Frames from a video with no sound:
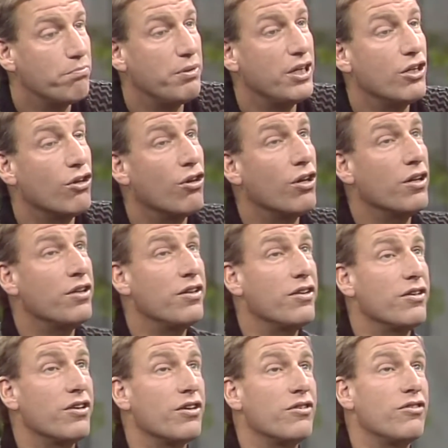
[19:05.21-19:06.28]
beyond
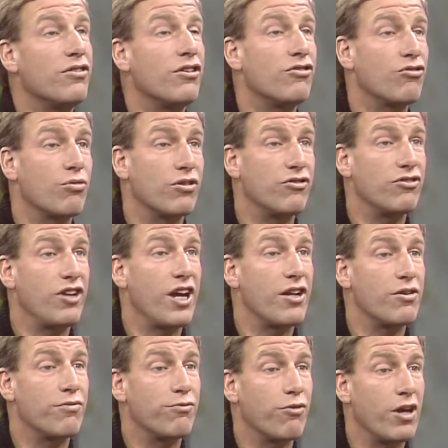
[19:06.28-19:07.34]
the, the sort of
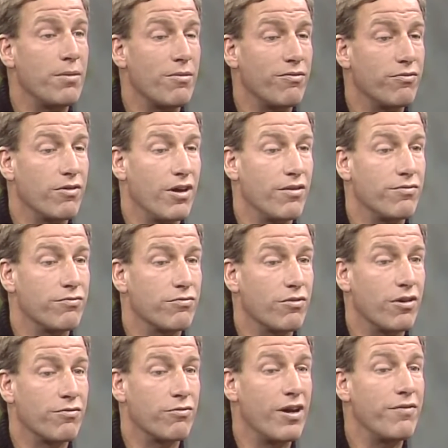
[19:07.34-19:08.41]
standard frame of, of,
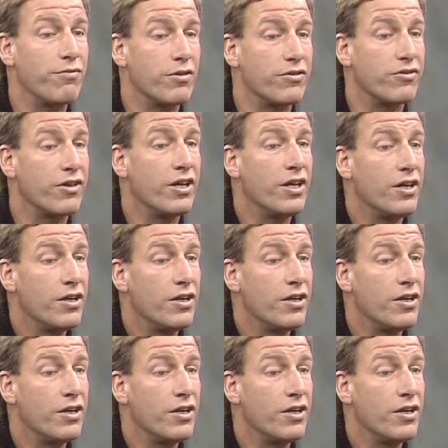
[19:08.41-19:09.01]
of reference.